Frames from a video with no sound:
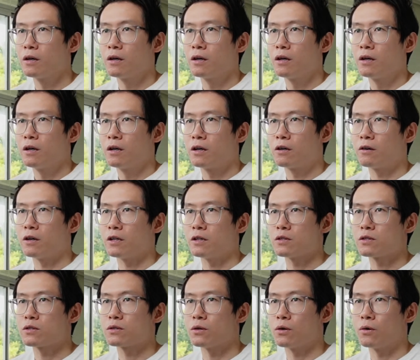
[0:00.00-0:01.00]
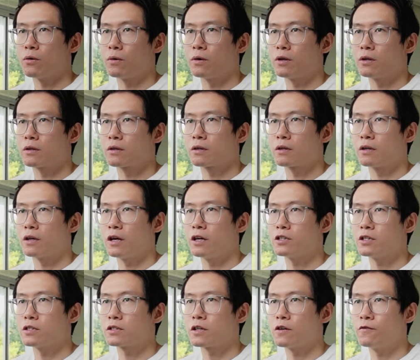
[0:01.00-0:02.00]
Right. So
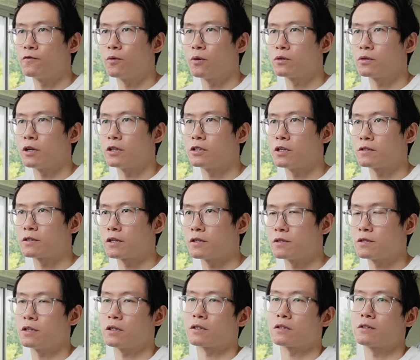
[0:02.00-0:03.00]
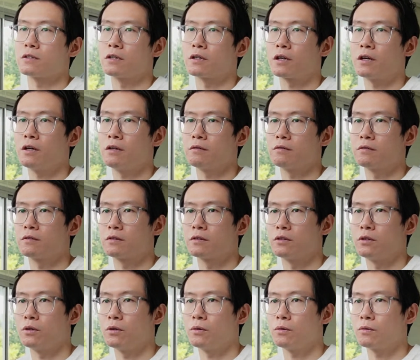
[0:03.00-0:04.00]
HSK4 to HSK6, again,
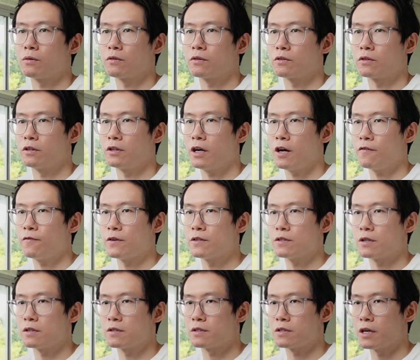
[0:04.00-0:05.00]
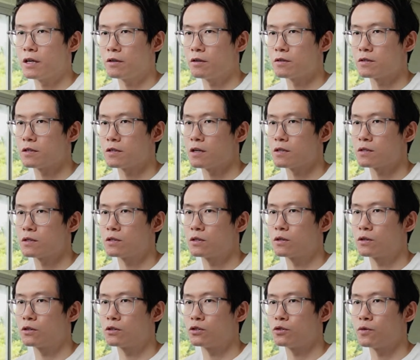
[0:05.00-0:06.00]
the FSI standard says
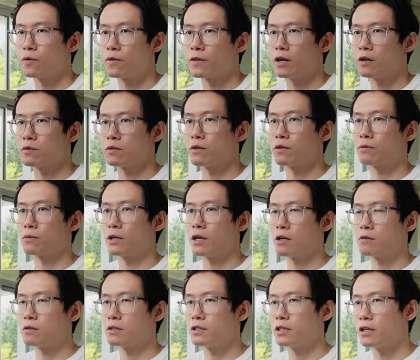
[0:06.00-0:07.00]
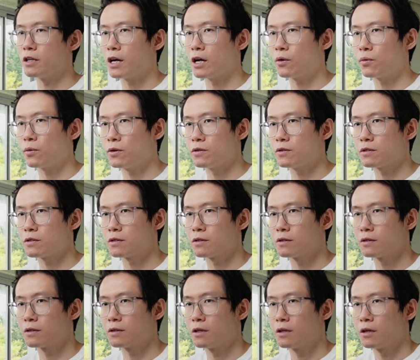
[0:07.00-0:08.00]
2,310 hours.
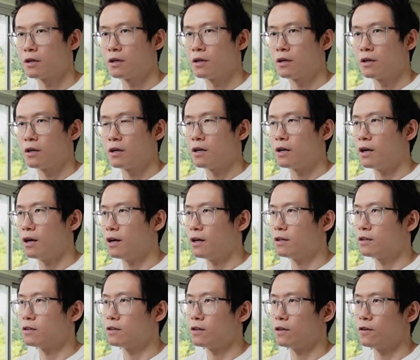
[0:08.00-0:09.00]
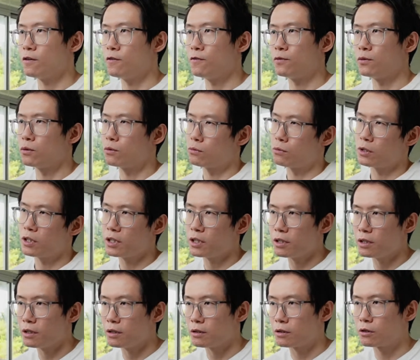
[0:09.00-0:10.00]
And if you
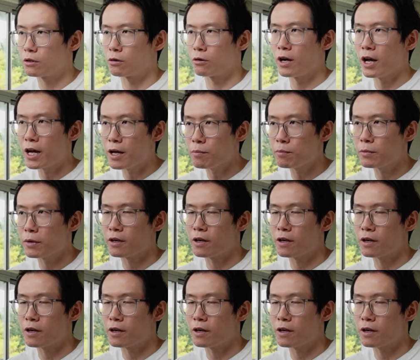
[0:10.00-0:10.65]
really cram, and